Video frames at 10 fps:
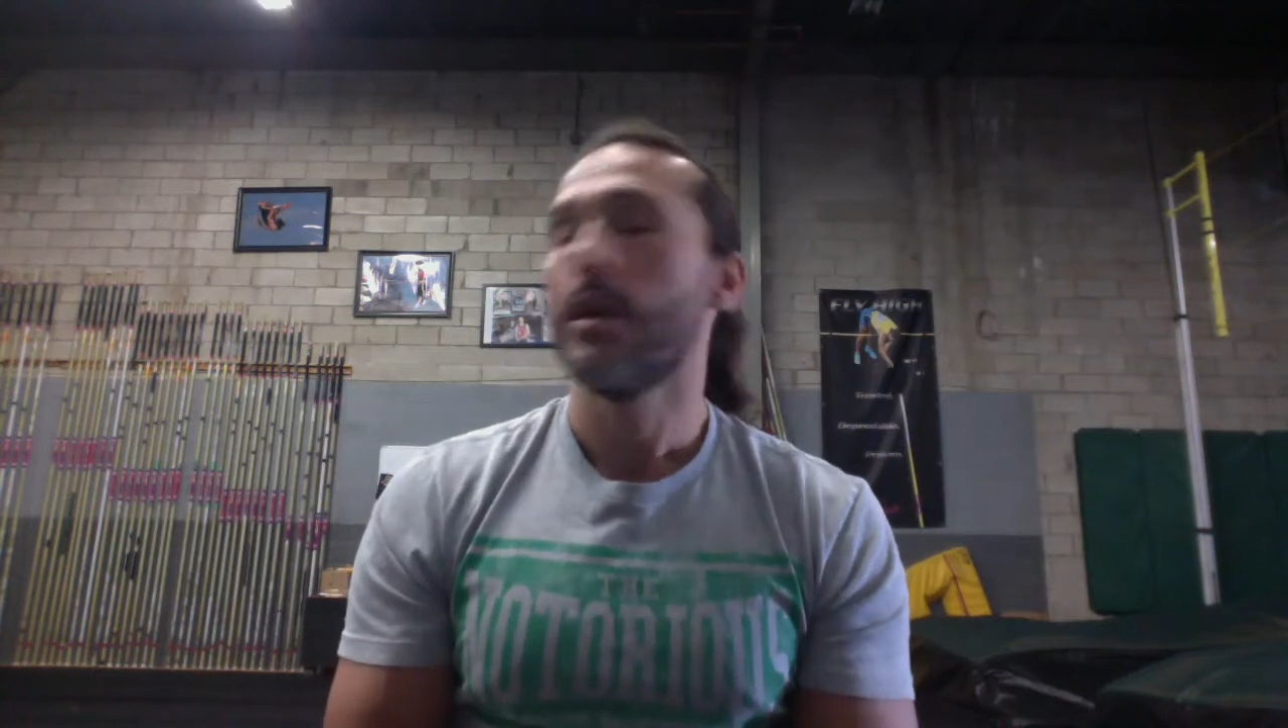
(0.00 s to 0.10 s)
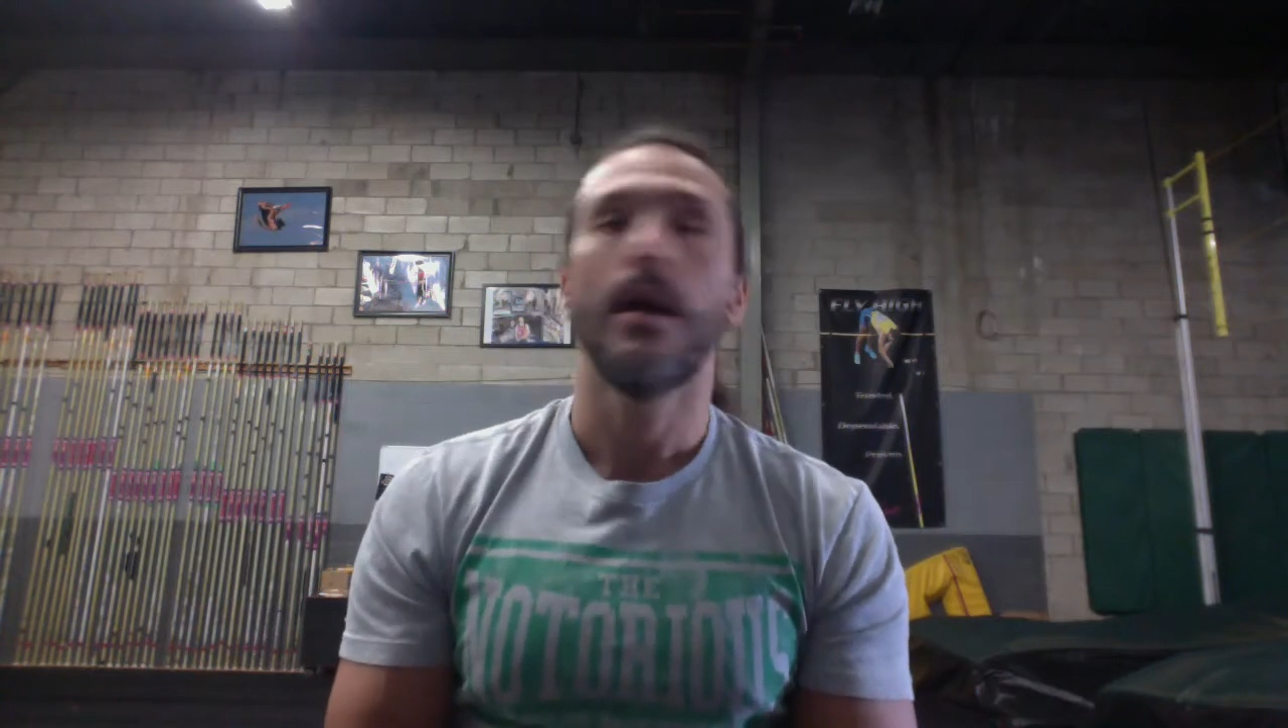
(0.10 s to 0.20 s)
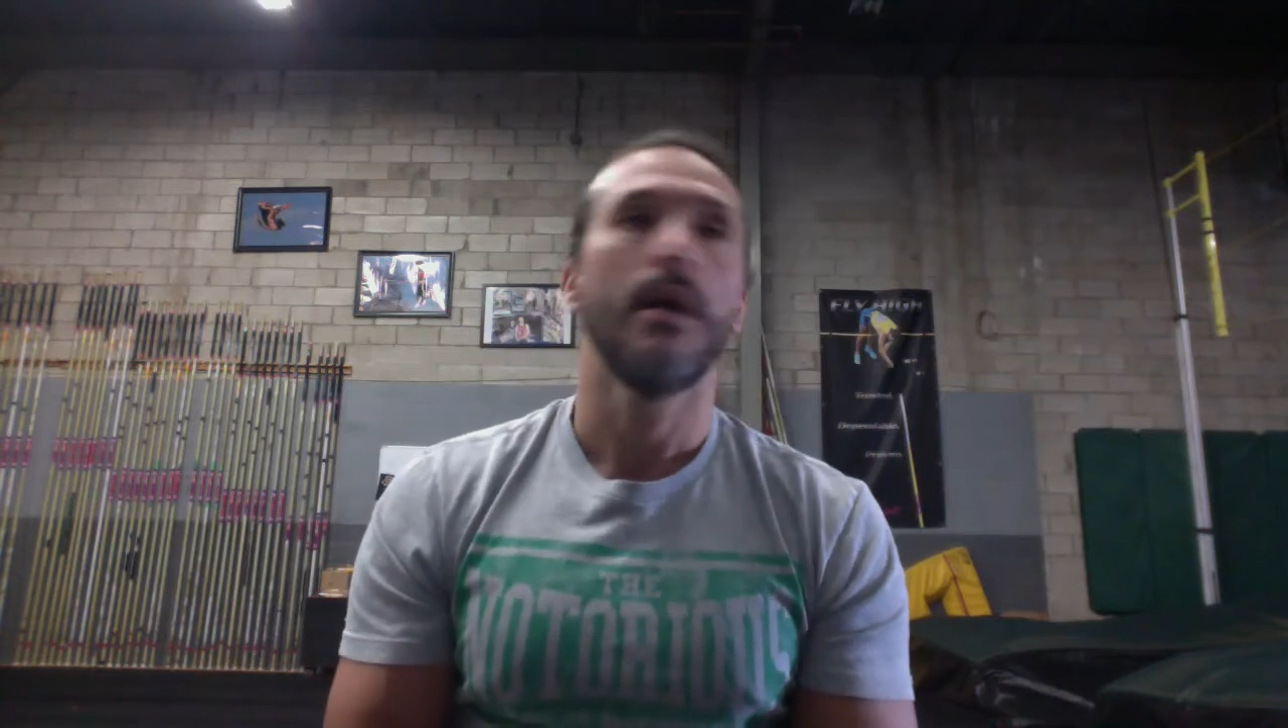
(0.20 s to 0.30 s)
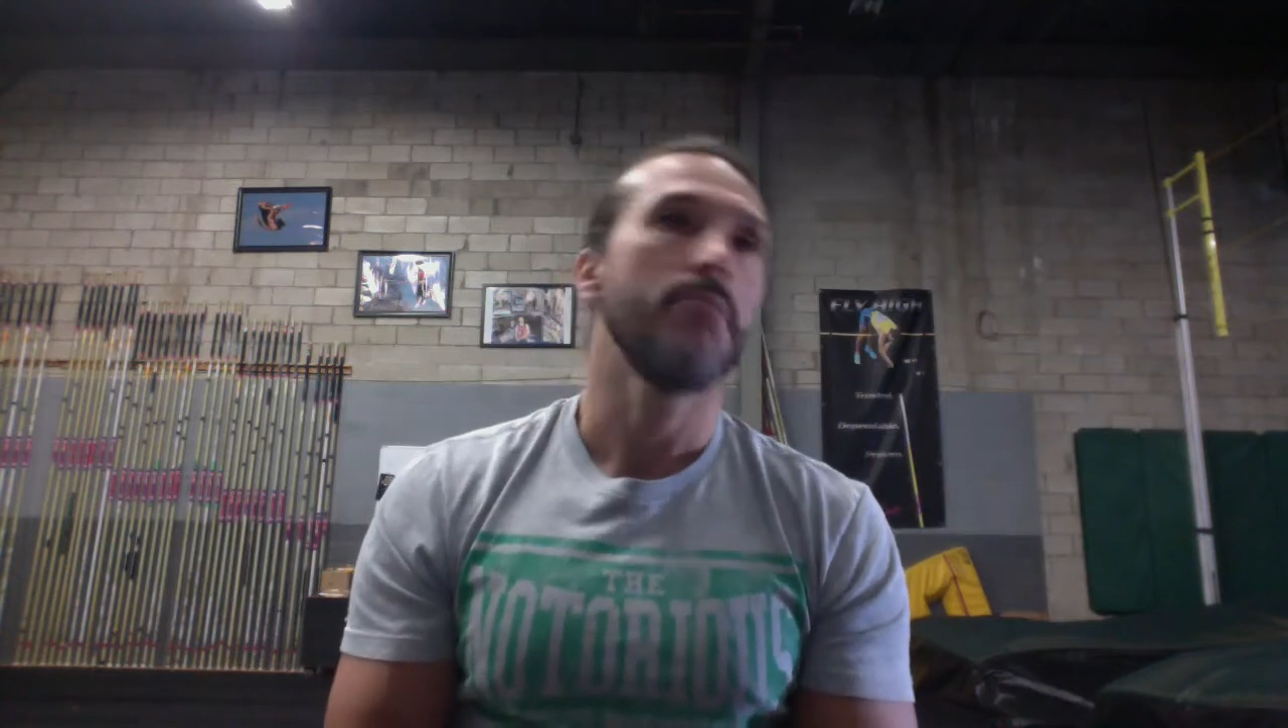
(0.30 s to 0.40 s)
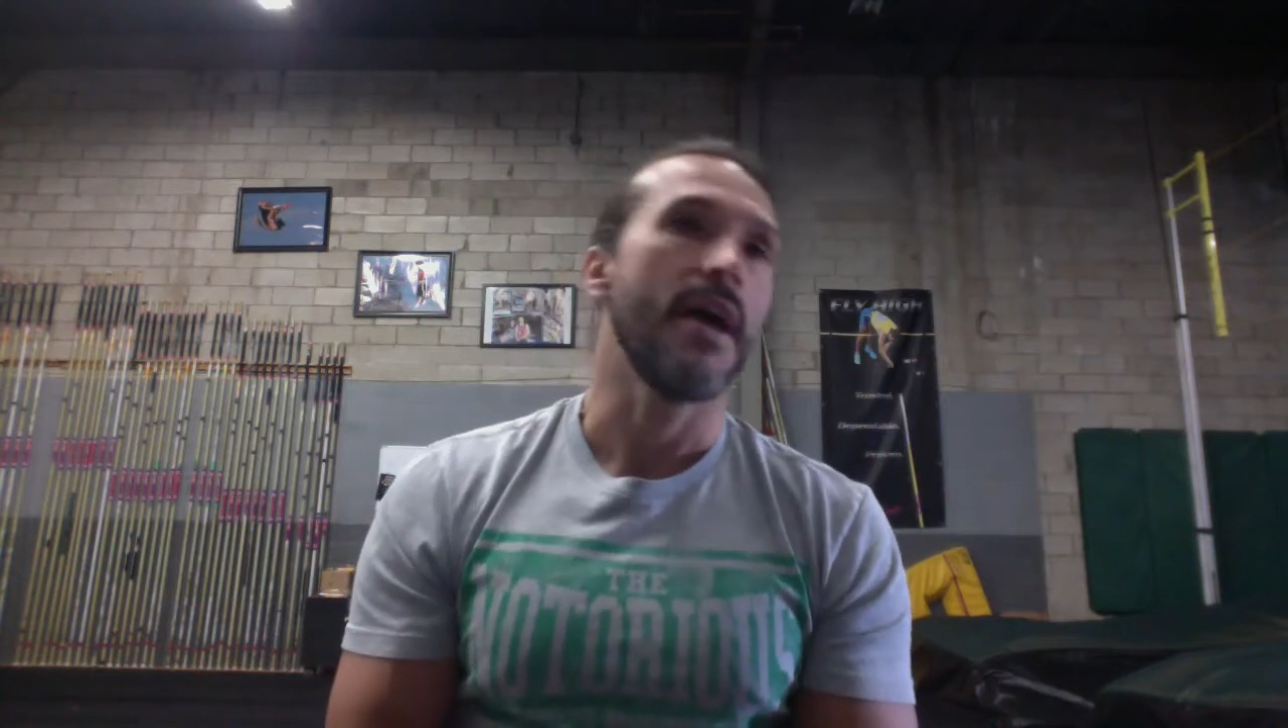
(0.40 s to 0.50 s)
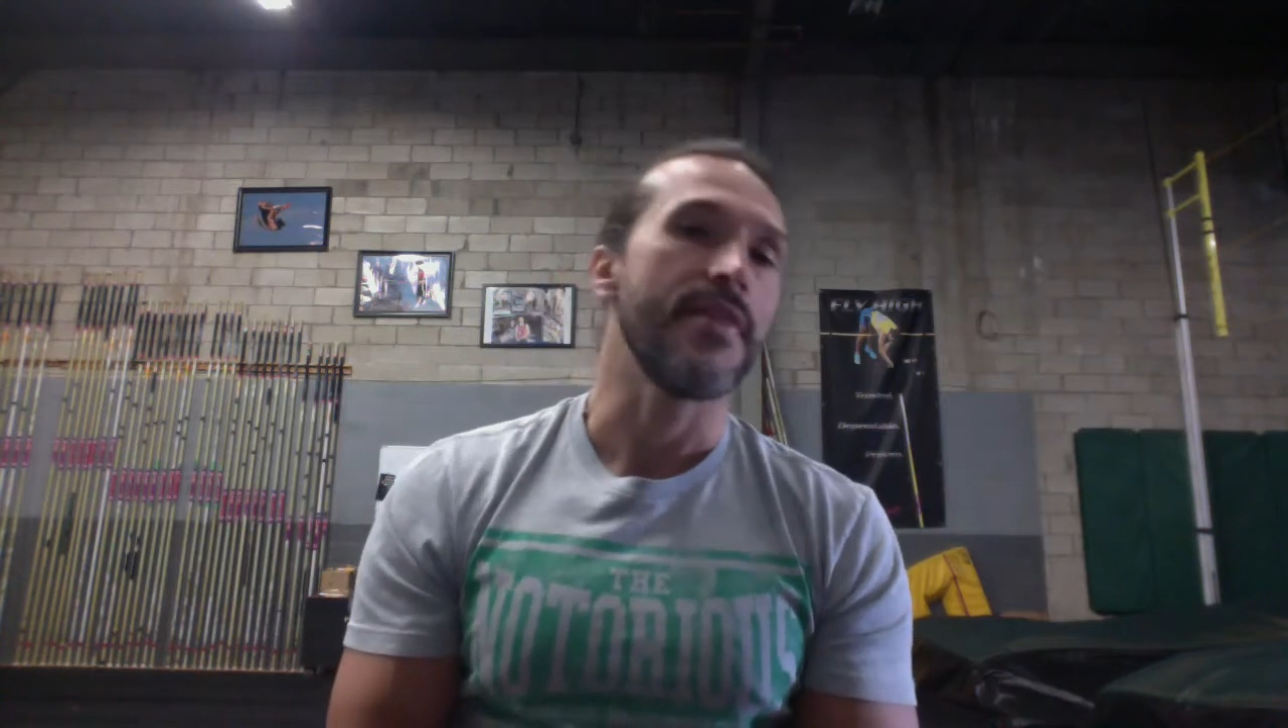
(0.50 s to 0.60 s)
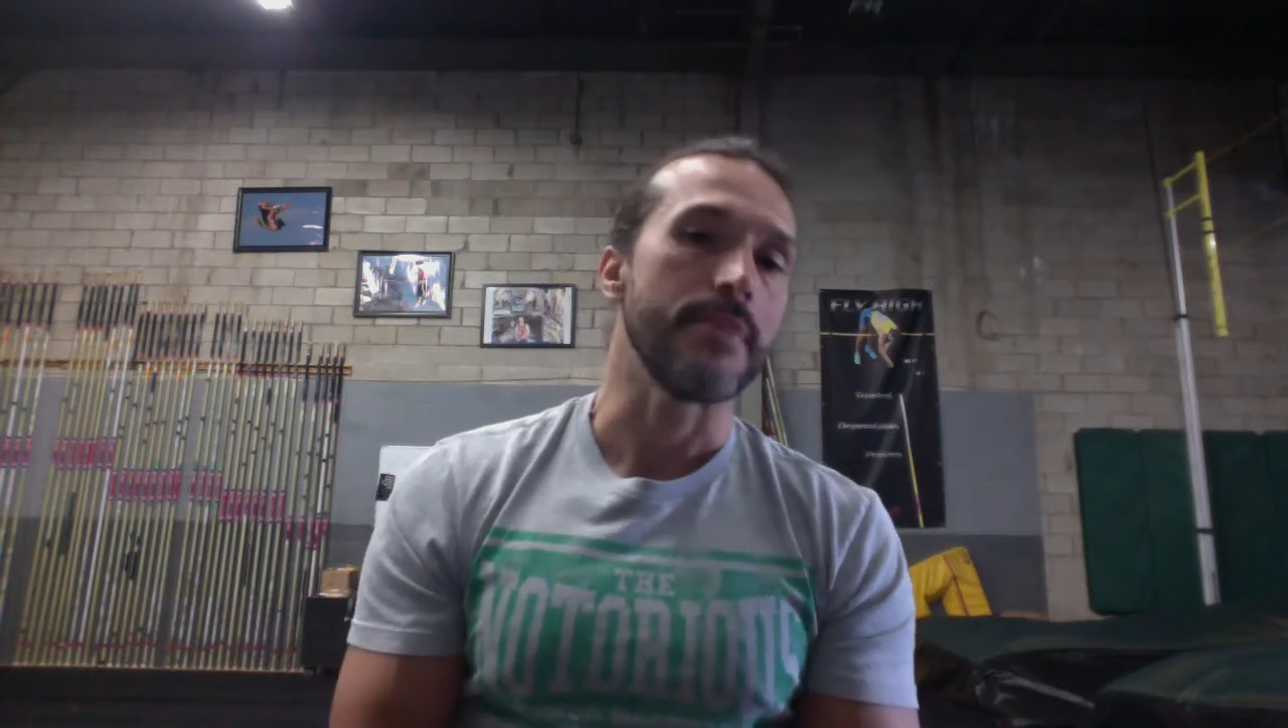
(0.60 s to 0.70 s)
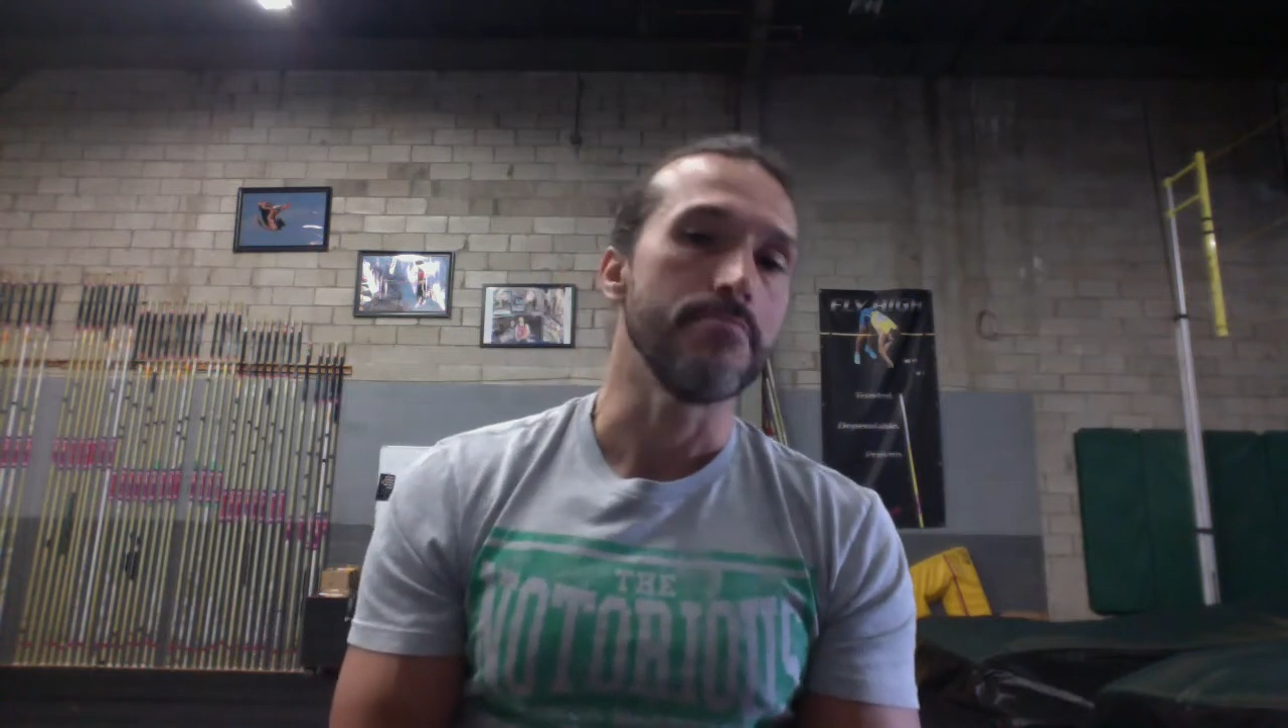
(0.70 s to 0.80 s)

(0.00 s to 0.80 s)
I think